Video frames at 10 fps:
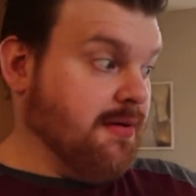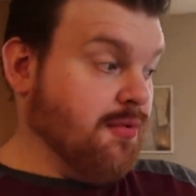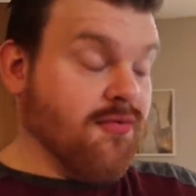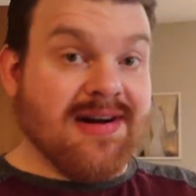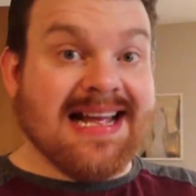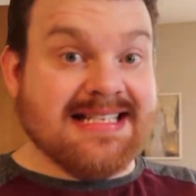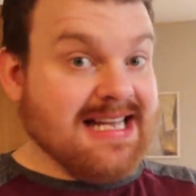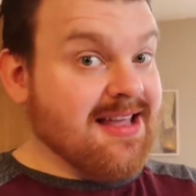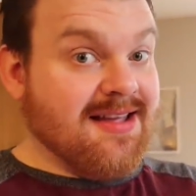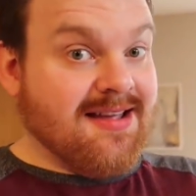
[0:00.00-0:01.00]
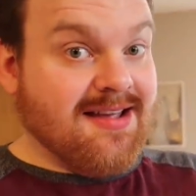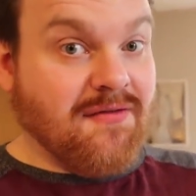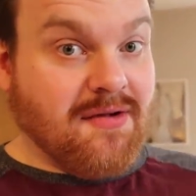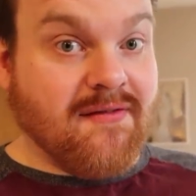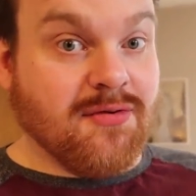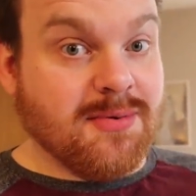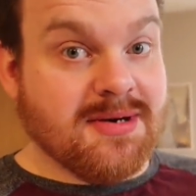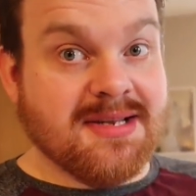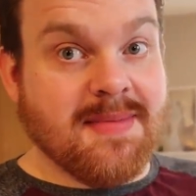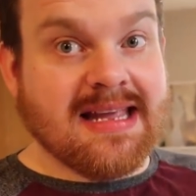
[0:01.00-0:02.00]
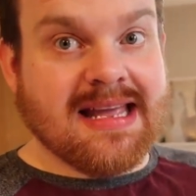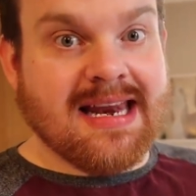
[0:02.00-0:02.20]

But we're ready if we ever were to make